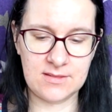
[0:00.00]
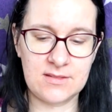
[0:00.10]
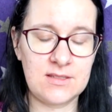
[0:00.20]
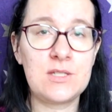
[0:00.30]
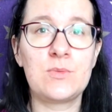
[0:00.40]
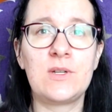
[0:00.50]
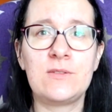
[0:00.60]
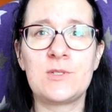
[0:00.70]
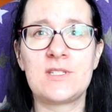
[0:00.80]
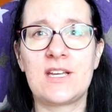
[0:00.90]
This
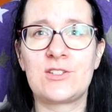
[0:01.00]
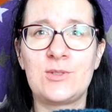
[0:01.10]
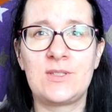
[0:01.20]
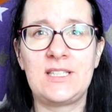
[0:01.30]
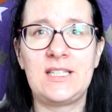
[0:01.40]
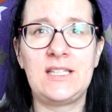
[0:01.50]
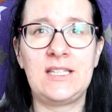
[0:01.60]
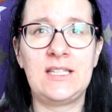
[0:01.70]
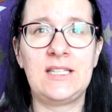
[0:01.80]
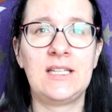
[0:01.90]
one was
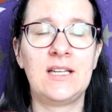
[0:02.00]
actually